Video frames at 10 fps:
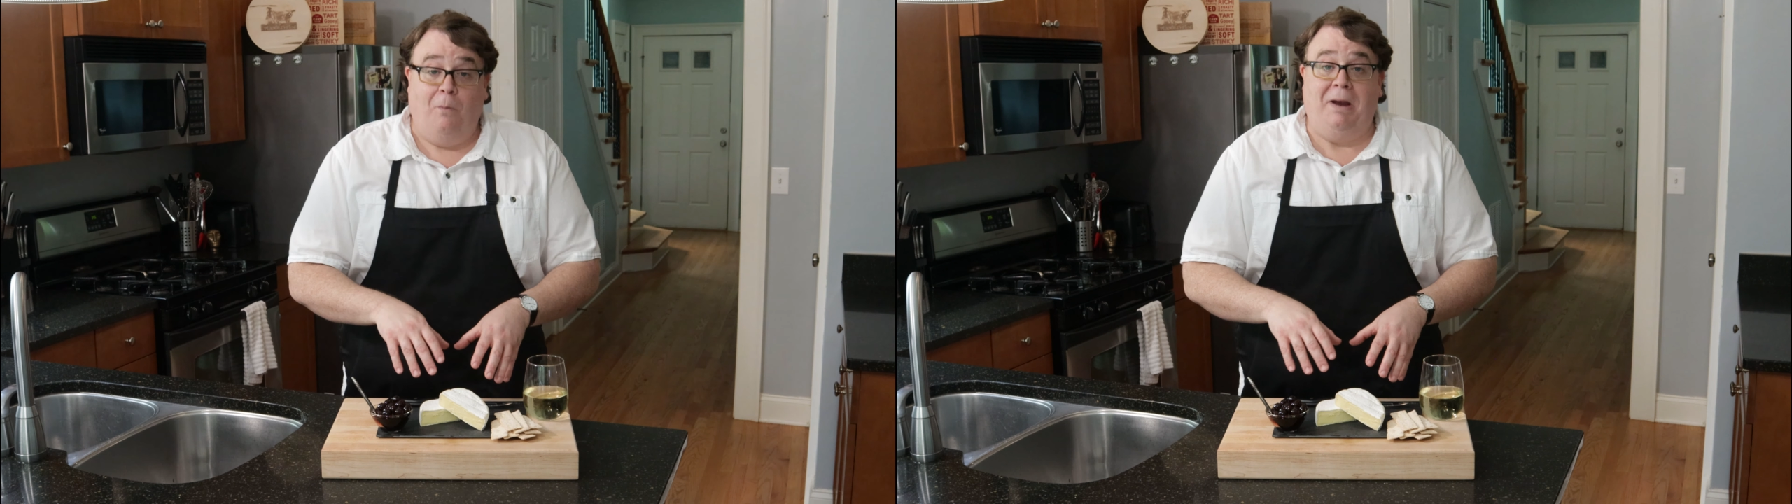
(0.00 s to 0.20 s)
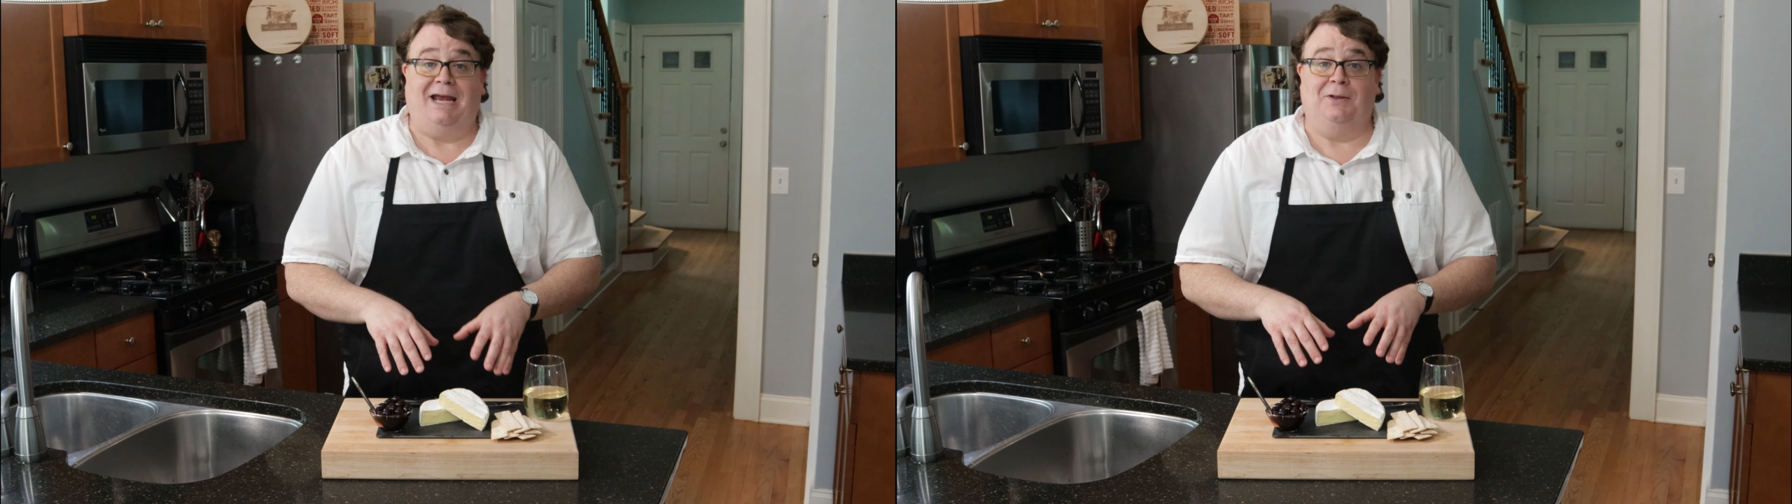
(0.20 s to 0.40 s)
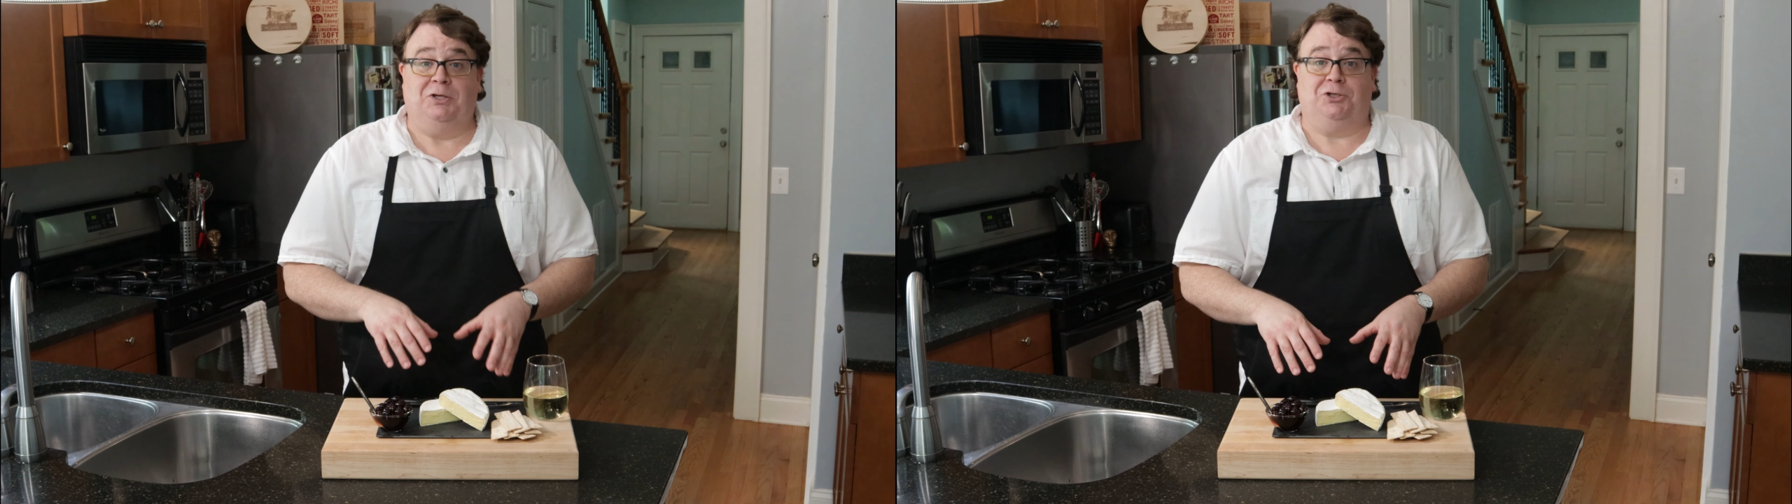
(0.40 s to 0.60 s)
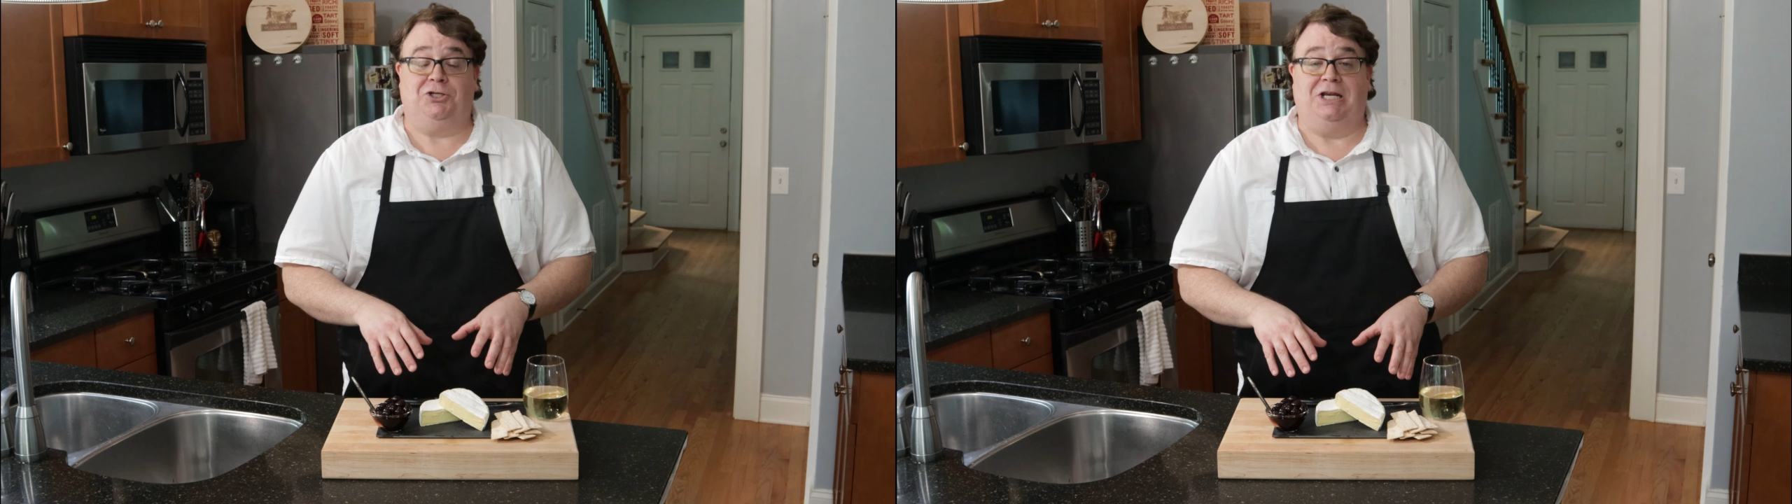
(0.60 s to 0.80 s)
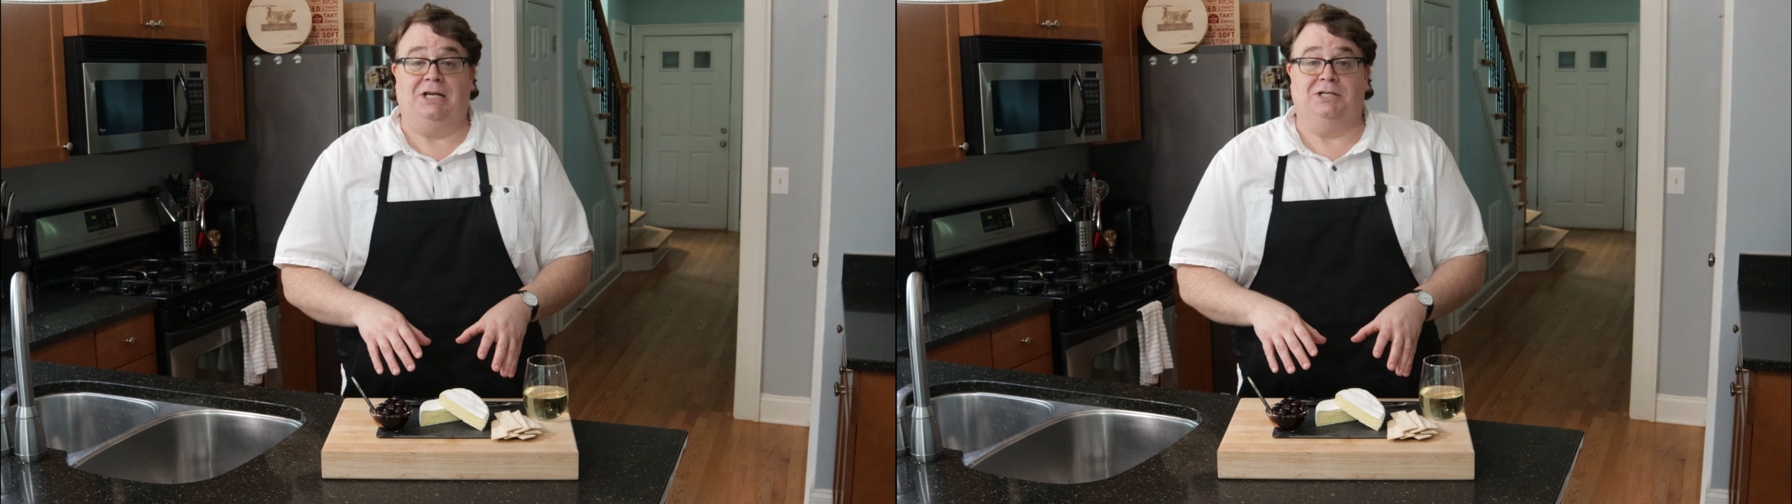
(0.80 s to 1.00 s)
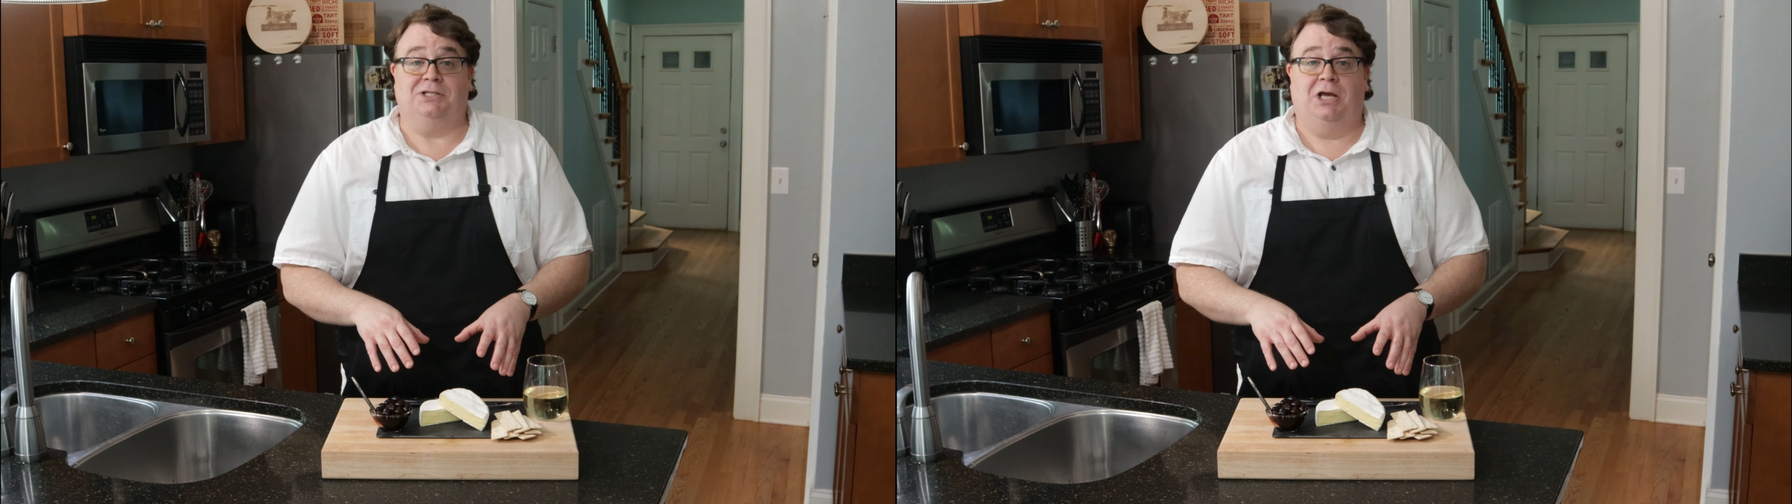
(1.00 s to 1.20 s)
making this cheese.